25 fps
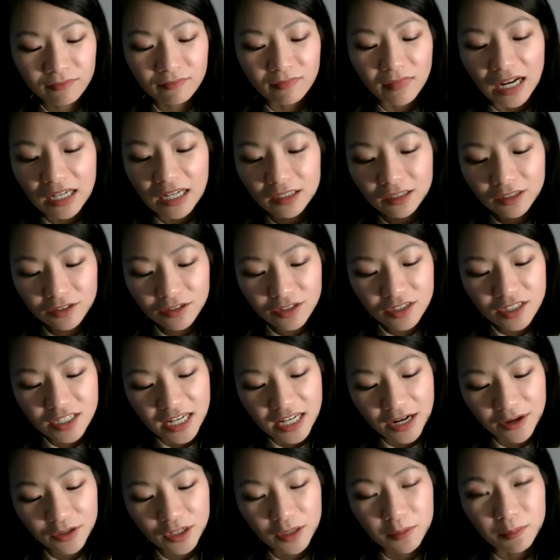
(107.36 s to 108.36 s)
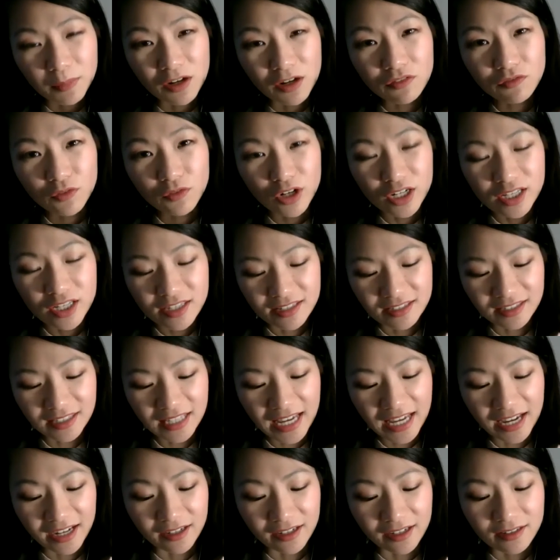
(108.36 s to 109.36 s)
I look down at my friend's
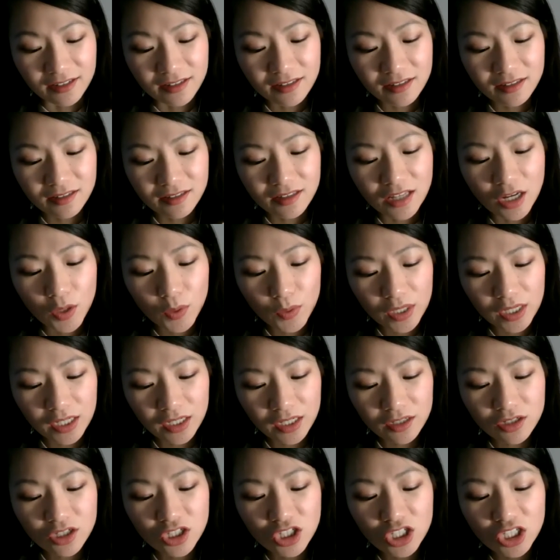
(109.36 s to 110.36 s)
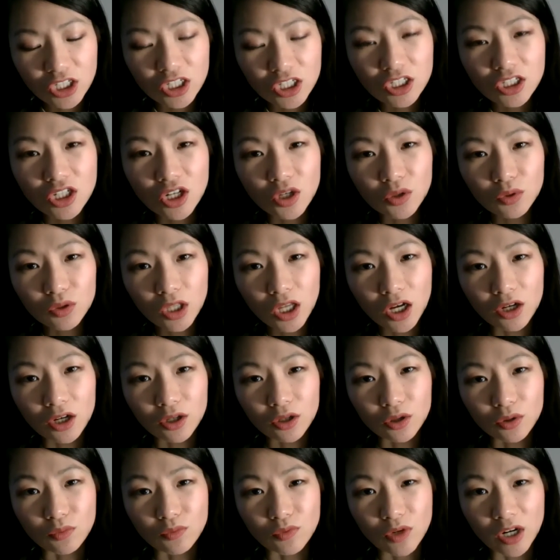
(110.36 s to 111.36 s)
legs, knowing she can no
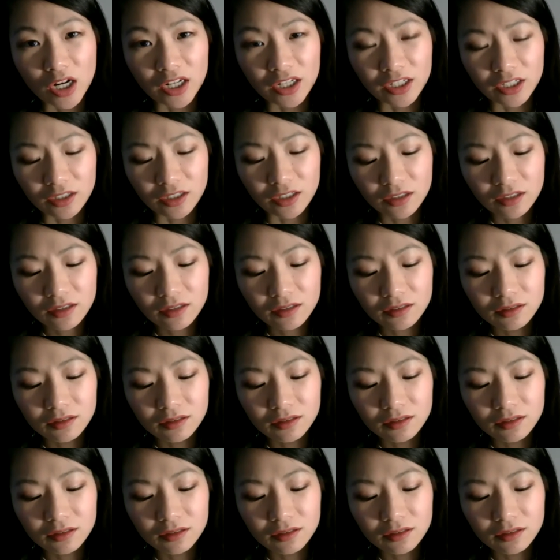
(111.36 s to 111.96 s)
longer run.